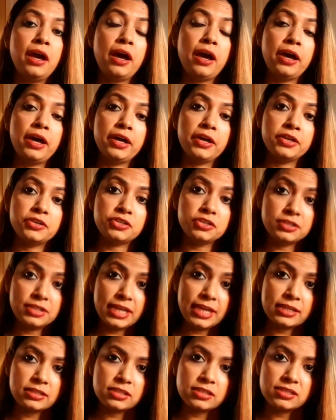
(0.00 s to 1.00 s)
I did
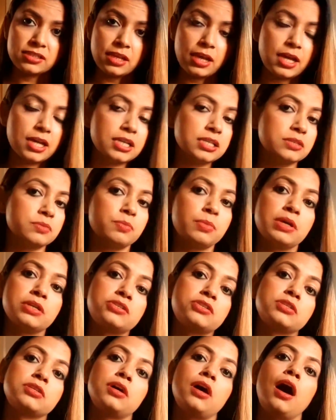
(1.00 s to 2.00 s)
exercise,
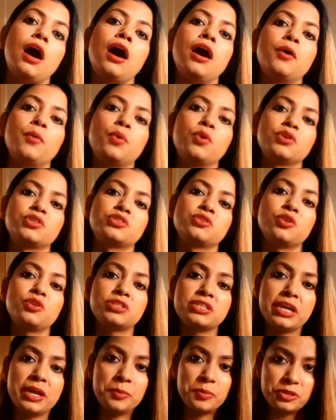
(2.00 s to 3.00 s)
but I was
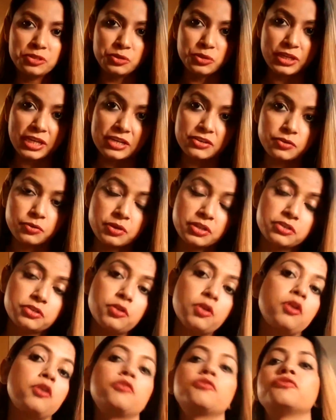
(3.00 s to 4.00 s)
not able to get rid
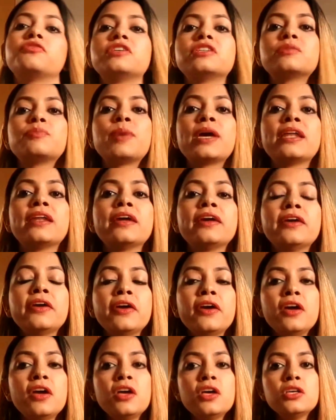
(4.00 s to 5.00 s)
of this belly.
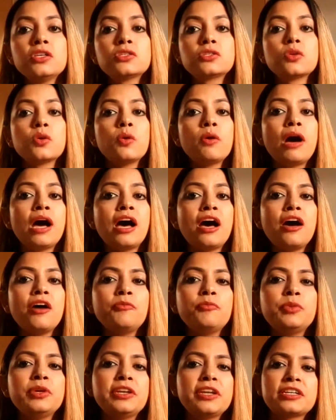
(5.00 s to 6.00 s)
So I
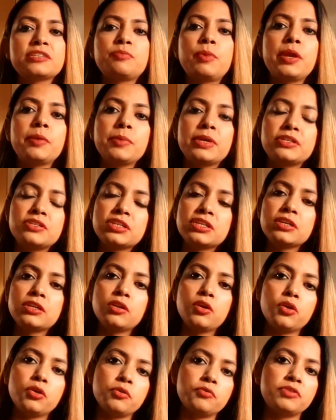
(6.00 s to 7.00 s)
have been experimenting a
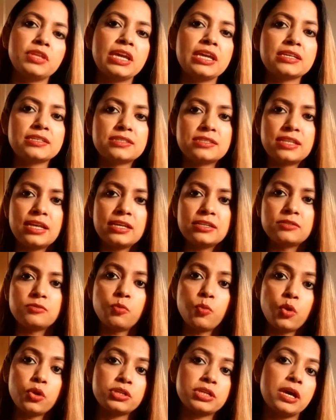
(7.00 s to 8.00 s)
lot of things, that
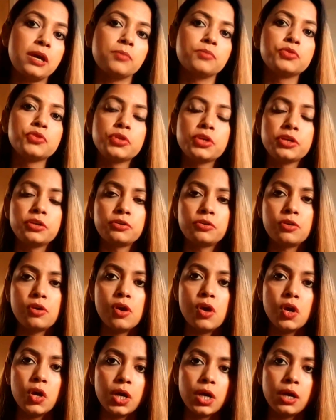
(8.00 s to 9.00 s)
what I'm doing
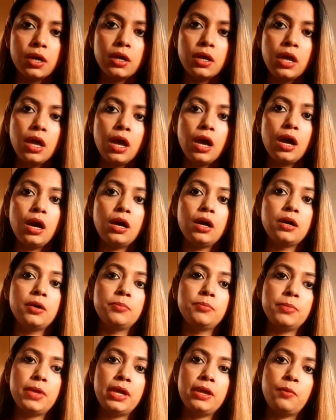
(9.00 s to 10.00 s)
wrong,
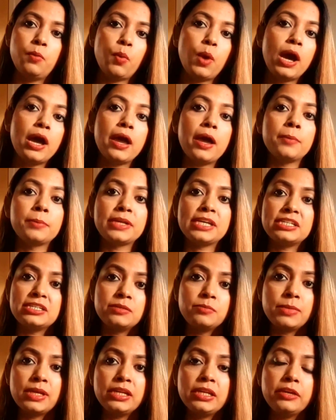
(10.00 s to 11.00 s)
and why I'm
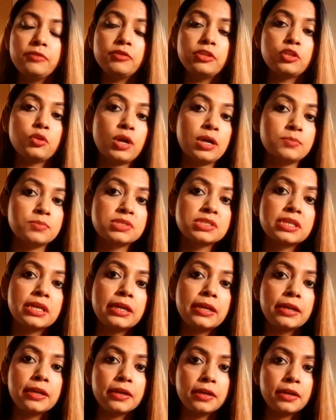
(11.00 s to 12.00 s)
getting belly even though I'm
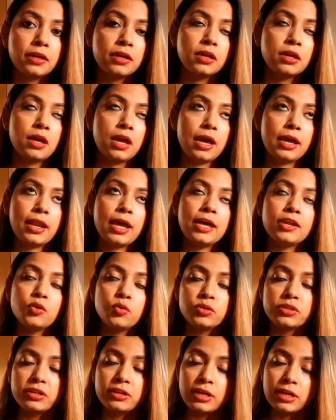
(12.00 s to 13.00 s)
skinny. And I
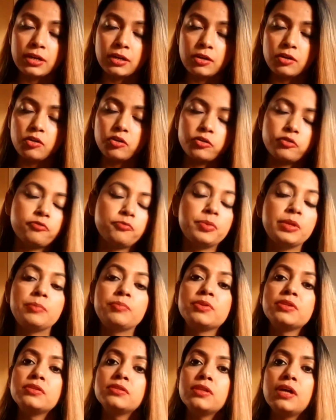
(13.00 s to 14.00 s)
know there are a lot of
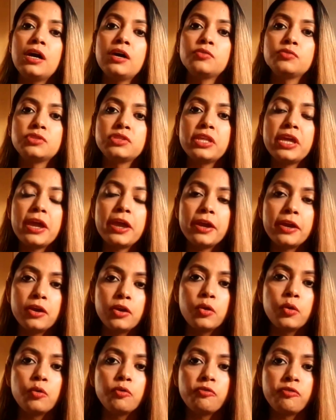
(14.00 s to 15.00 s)
people out there
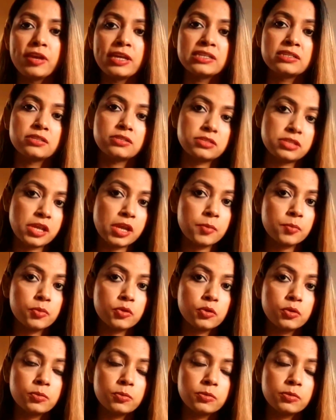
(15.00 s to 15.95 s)
who face the same